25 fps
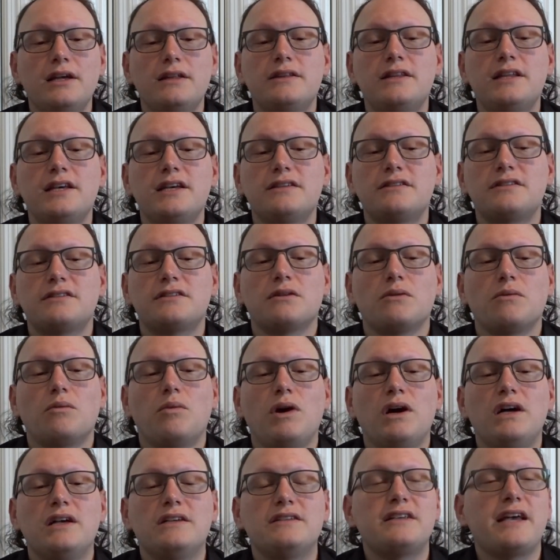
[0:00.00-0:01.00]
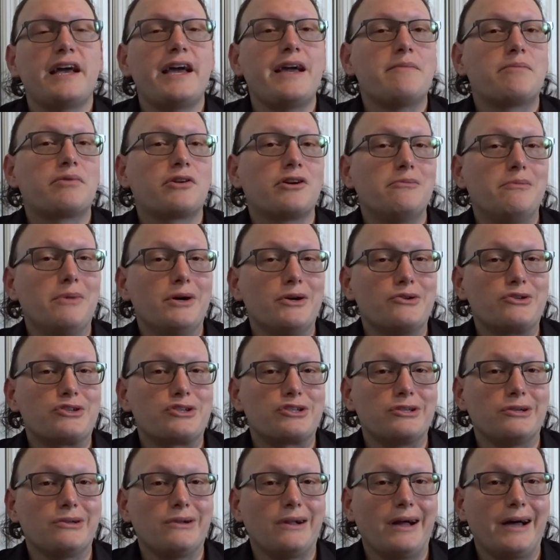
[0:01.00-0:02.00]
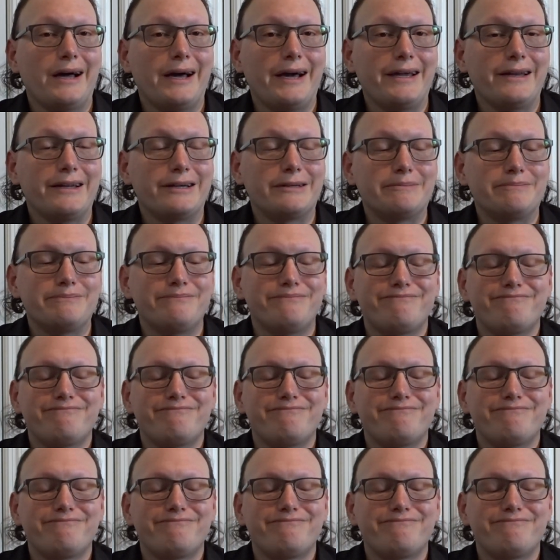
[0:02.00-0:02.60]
This was a promotional item.